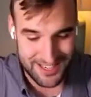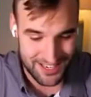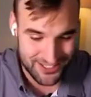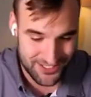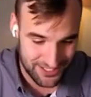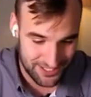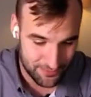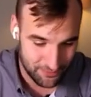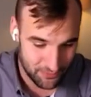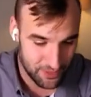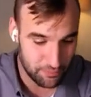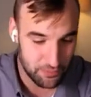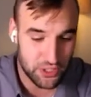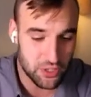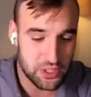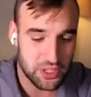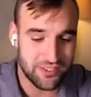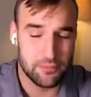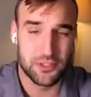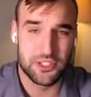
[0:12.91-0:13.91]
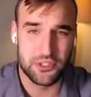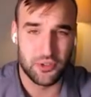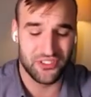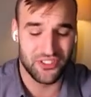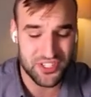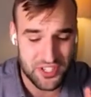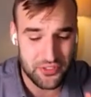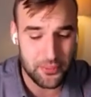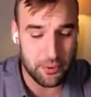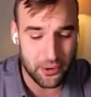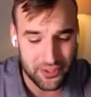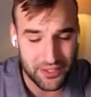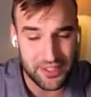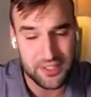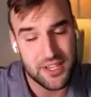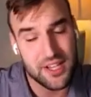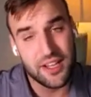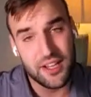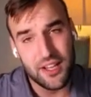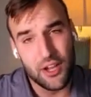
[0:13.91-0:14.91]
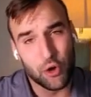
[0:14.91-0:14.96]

actually, I mean, not governments, sorry, these are the parties,